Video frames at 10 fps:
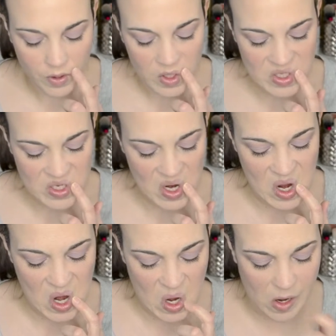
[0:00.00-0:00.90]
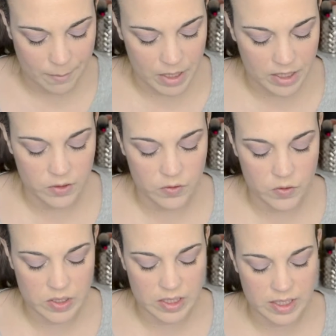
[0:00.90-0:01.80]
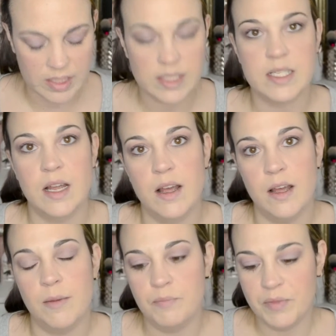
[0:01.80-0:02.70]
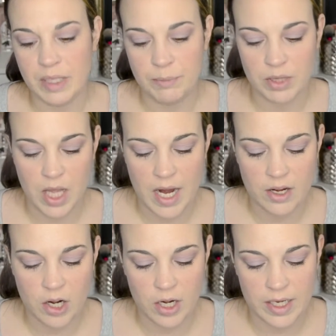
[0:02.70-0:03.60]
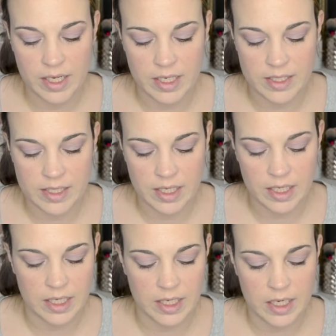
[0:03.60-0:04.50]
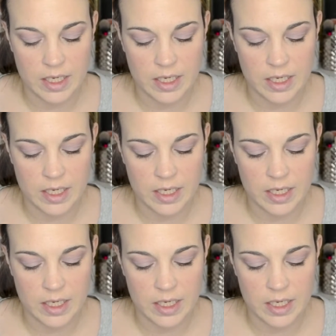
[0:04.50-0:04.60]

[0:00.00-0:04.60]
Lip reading: So I'm going to use this lip liner. It is in